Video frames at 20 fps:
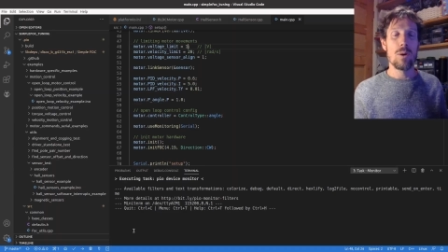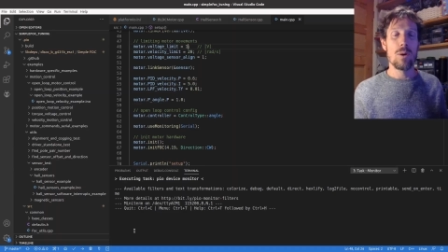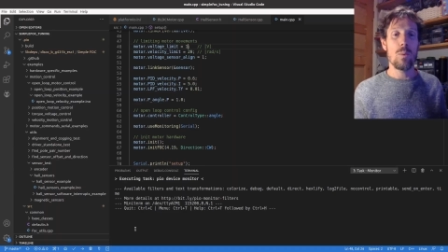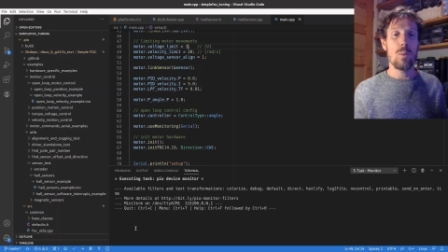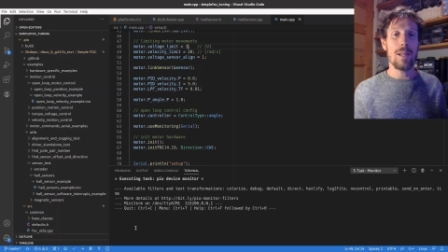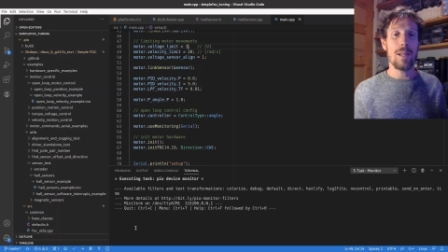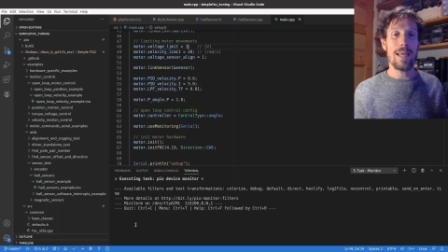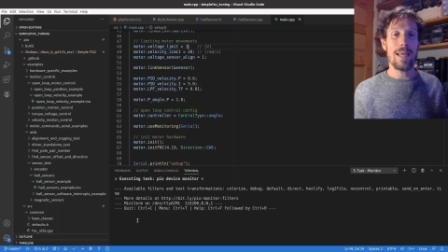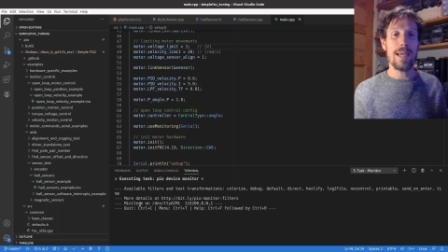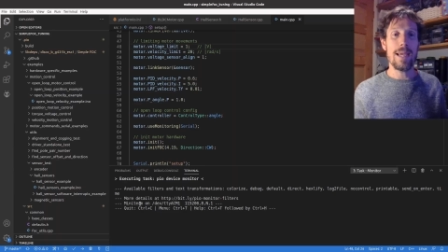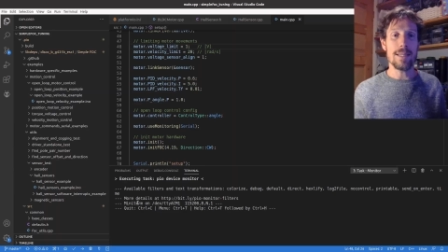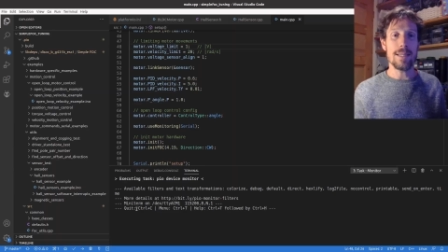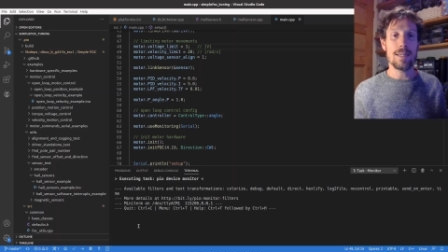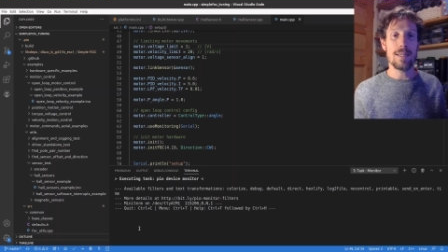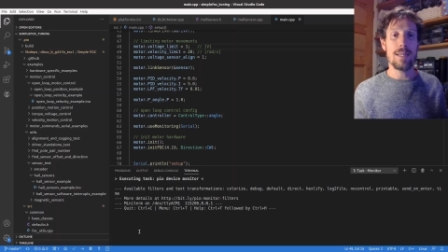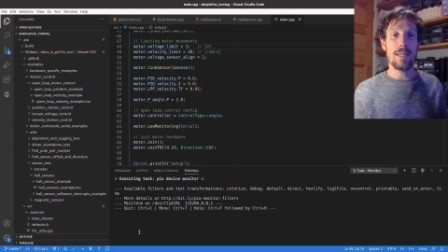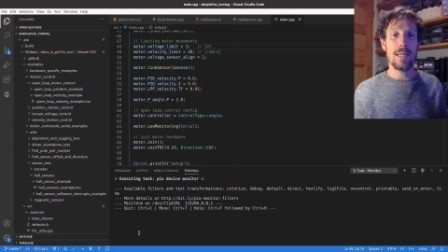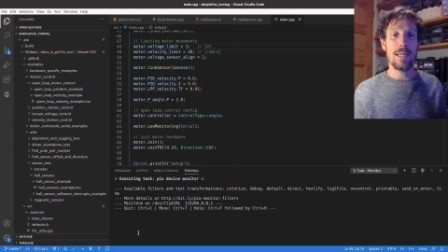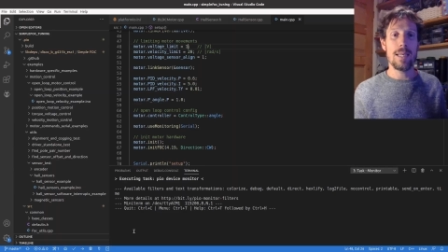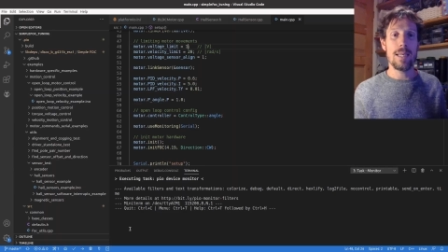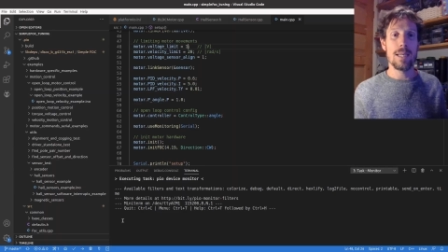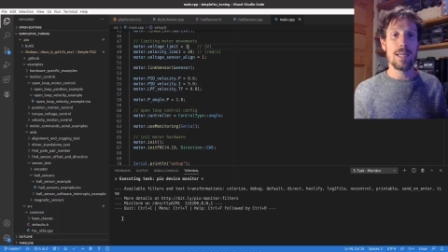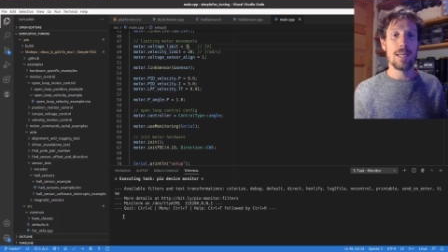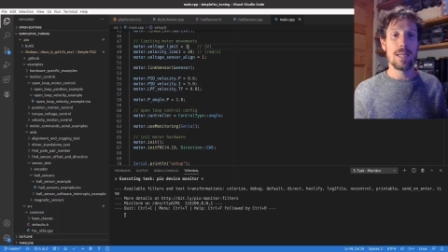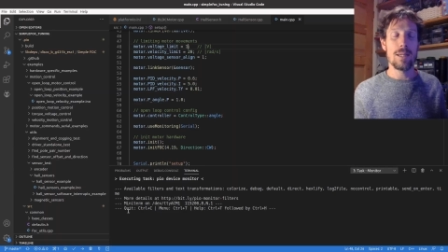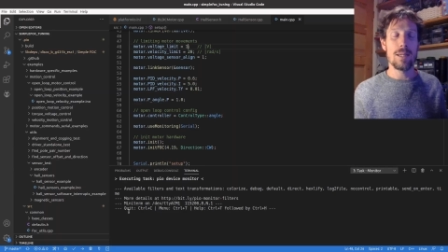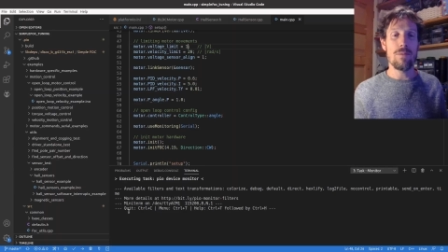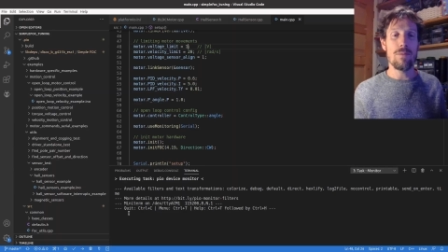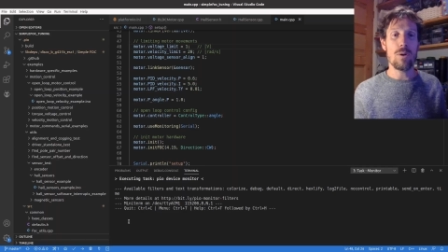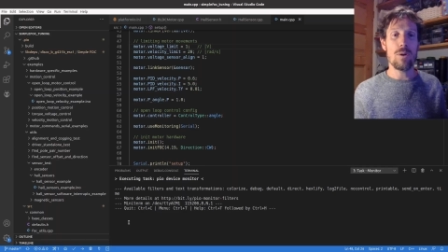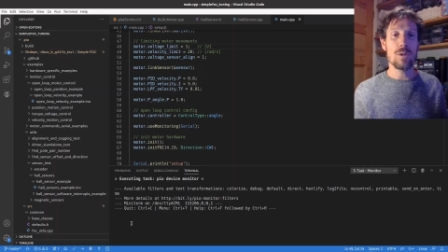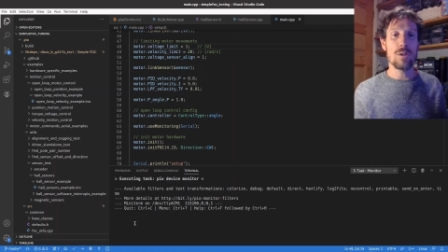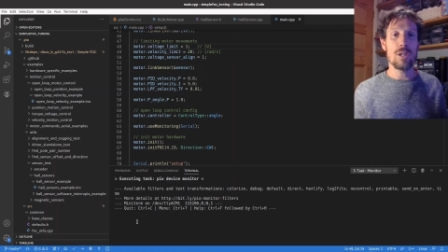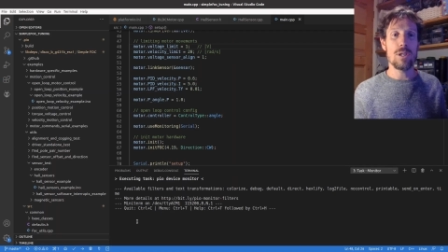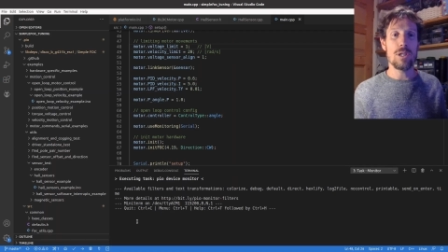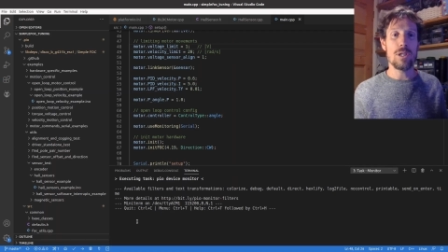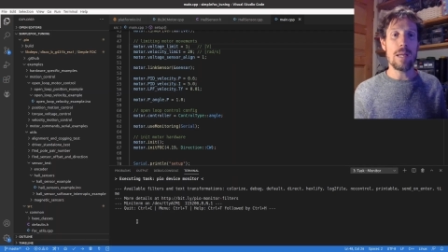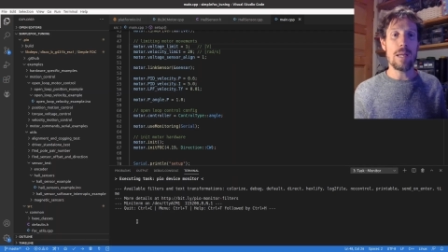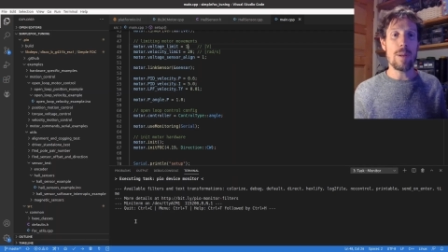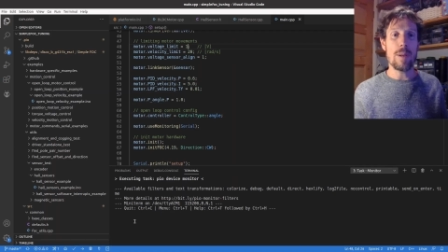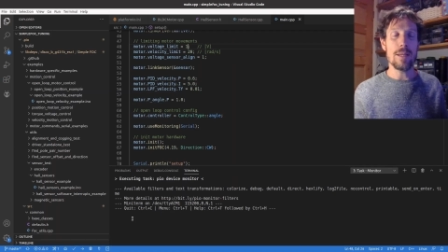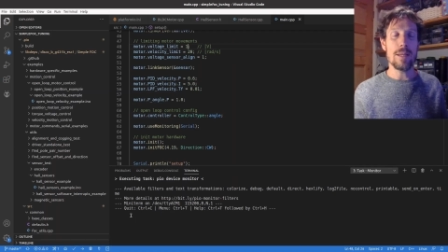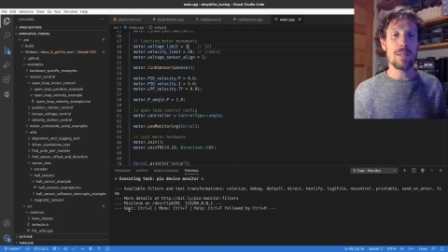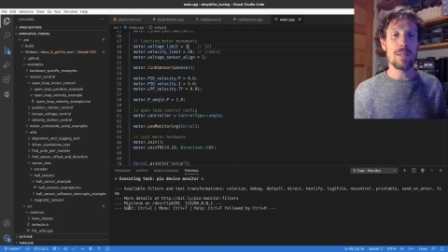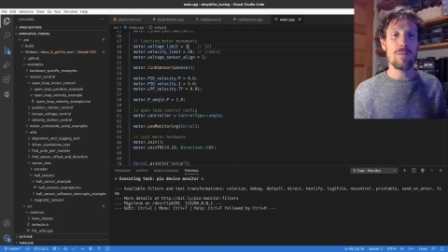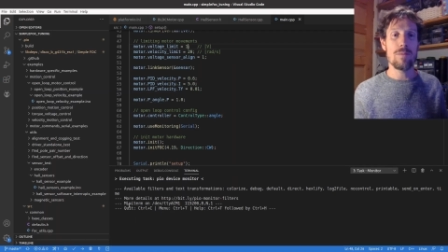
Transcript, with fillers: we'll hit the the voltage limit.